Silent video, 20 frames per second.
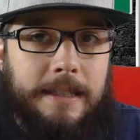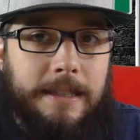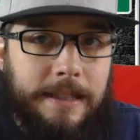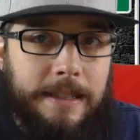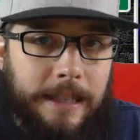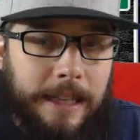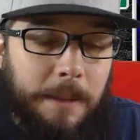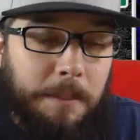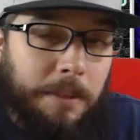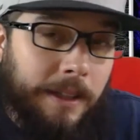
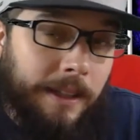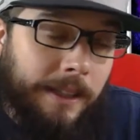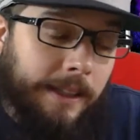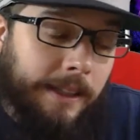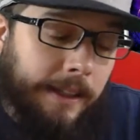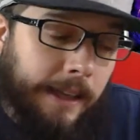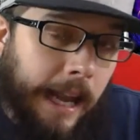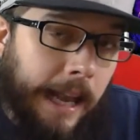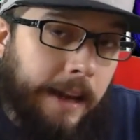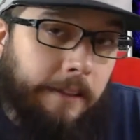did, but
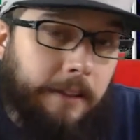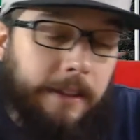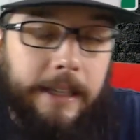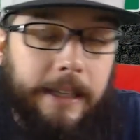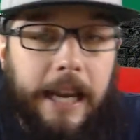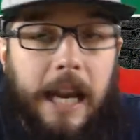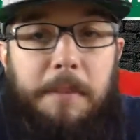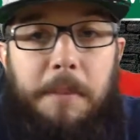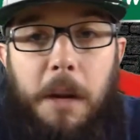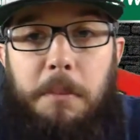it kind of
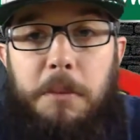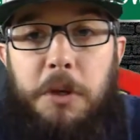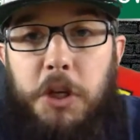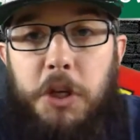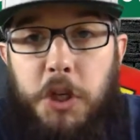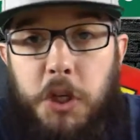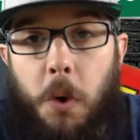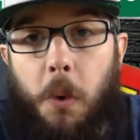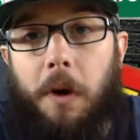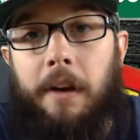came up
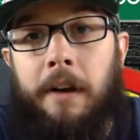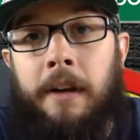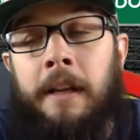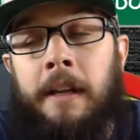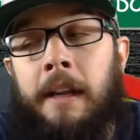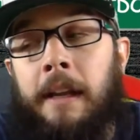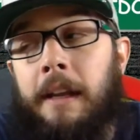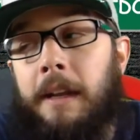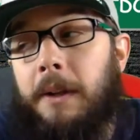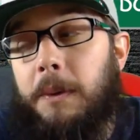short.
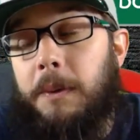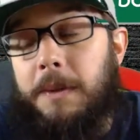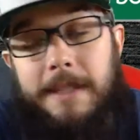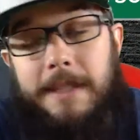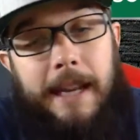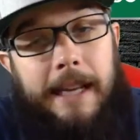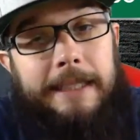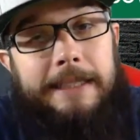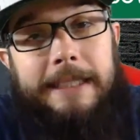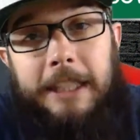What's
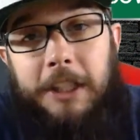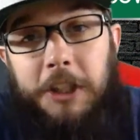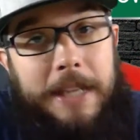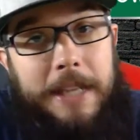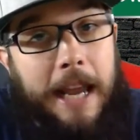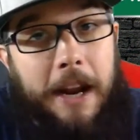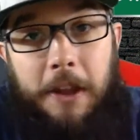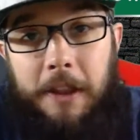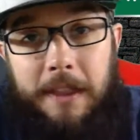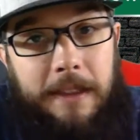nice here is
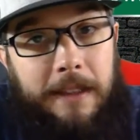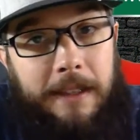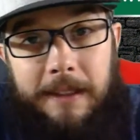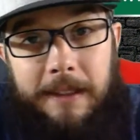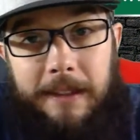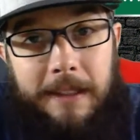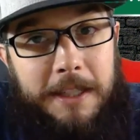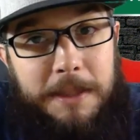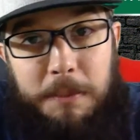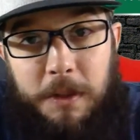I don't
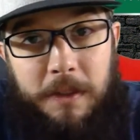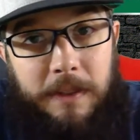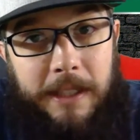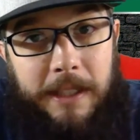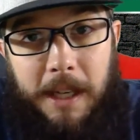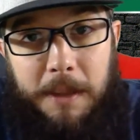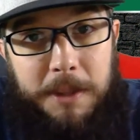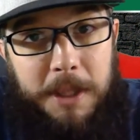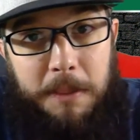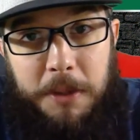think this movie
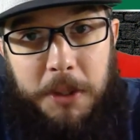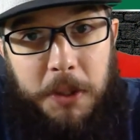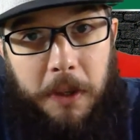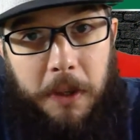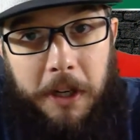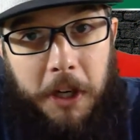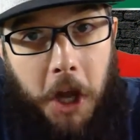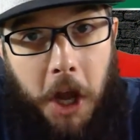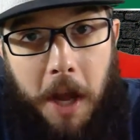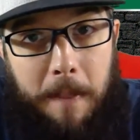comes up
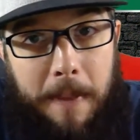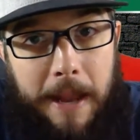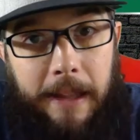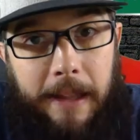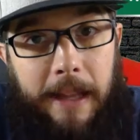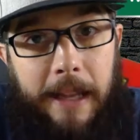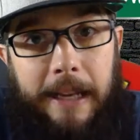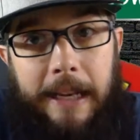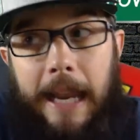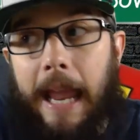short at all,
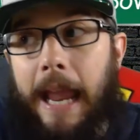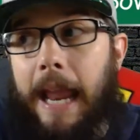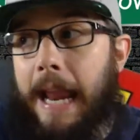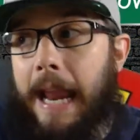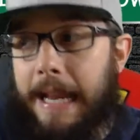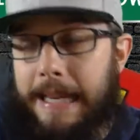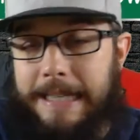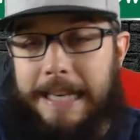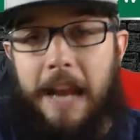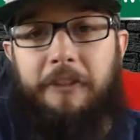man. Like,
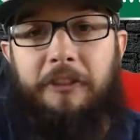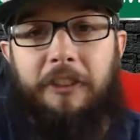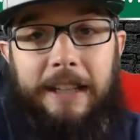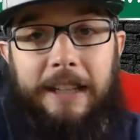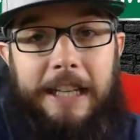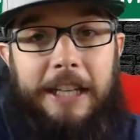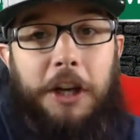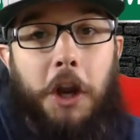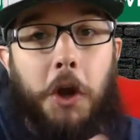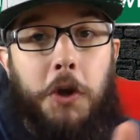it
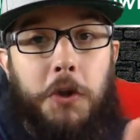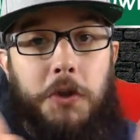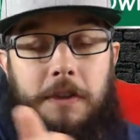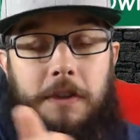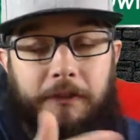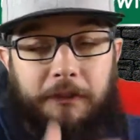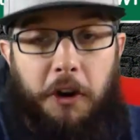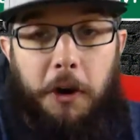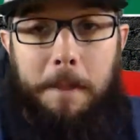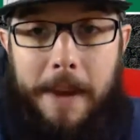definitely
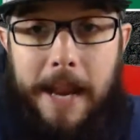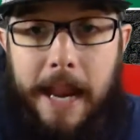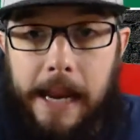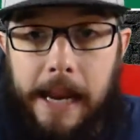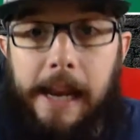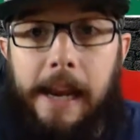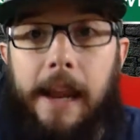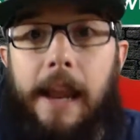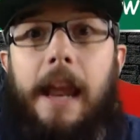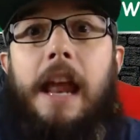goes, for
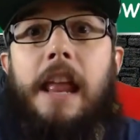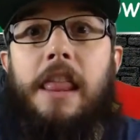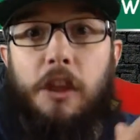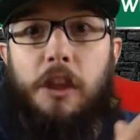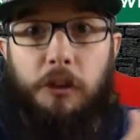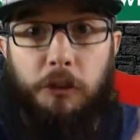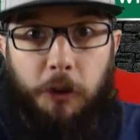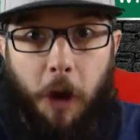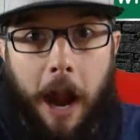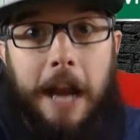me, in
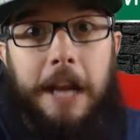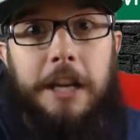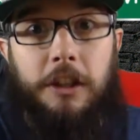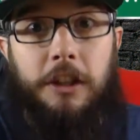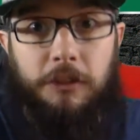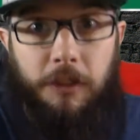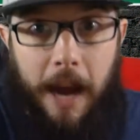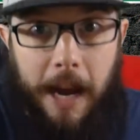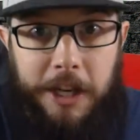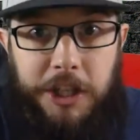the right
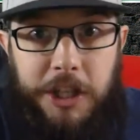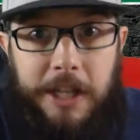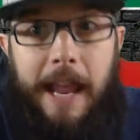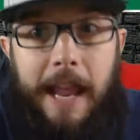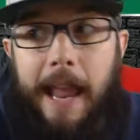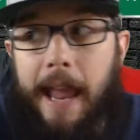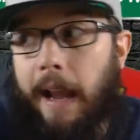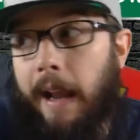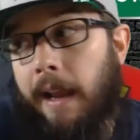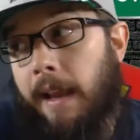direction.
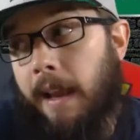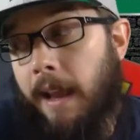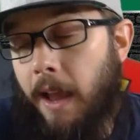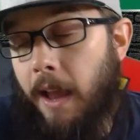And